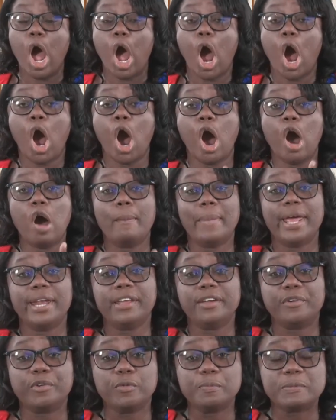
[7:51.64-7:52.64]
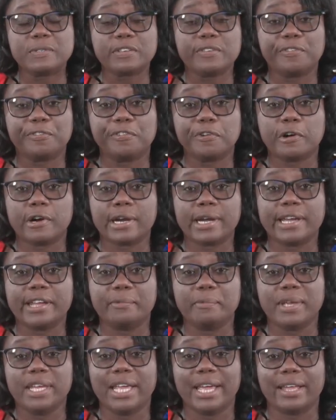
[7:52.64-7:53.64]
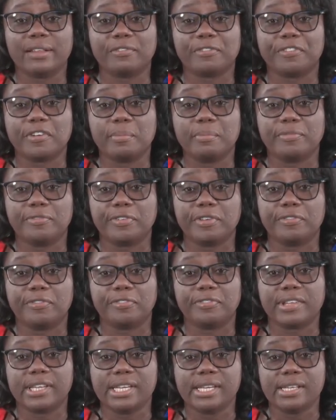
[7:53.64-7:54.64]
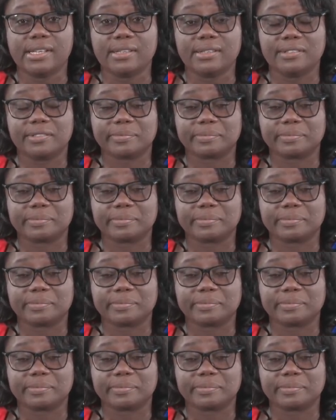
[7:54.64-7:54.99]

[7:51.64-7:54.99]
How many groups of 4 can we get from 15?